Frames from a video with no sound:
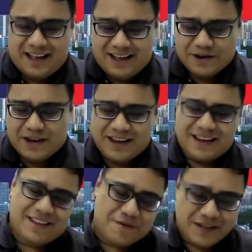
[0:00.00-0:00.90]
Okay,
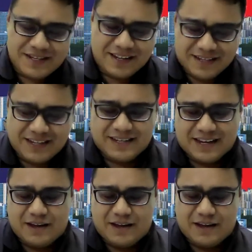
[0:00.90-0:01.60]
the reason is this.